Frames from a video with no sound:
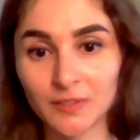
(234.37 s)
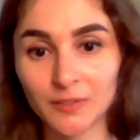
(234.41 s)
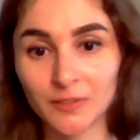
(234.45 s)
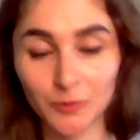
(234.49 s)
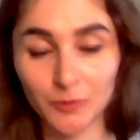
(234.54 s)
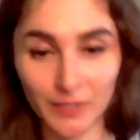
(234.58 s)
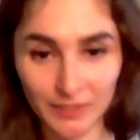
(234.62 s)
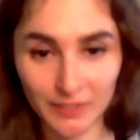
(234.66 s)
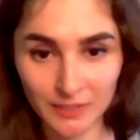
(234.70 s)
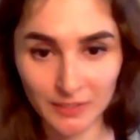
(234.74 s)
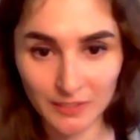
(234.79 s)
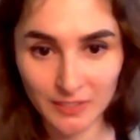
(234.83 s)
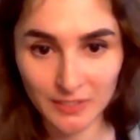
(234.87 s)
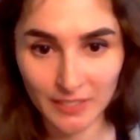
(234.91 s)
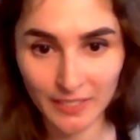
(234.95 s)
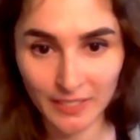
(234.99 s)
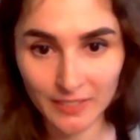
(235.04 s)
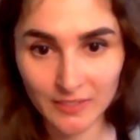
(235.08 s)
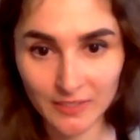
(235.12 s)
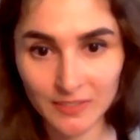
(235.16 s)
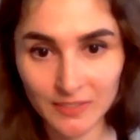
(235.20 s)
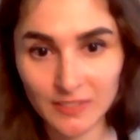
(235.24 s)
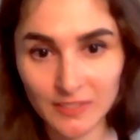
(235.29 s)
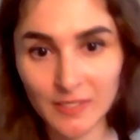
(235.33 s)
United
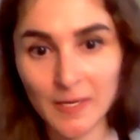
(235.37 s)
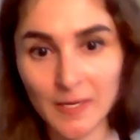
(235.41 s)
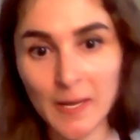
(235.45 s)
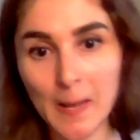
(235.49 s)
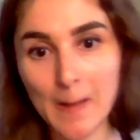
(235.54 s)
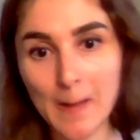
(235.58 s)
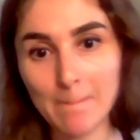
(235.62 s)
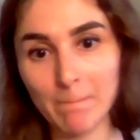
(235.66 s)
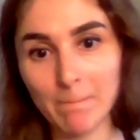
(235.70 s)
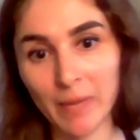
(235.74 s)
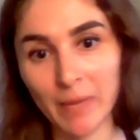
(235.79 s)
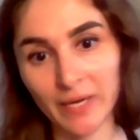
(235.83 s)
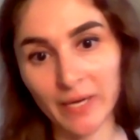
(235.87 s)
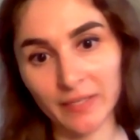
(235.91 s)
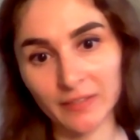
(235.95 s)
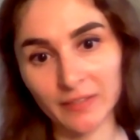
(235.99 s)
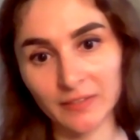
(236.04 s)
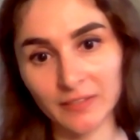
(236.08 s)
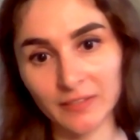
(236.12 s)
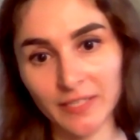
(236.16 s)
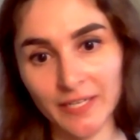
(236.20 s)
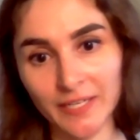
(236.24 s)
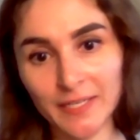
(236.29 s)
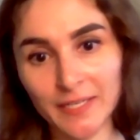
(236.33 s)
States back in the
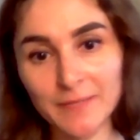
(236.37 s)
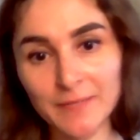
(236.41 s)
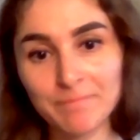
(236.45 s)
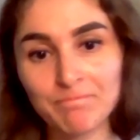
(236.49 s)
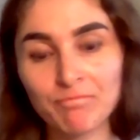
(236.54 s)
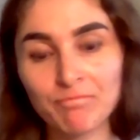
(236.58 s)
day.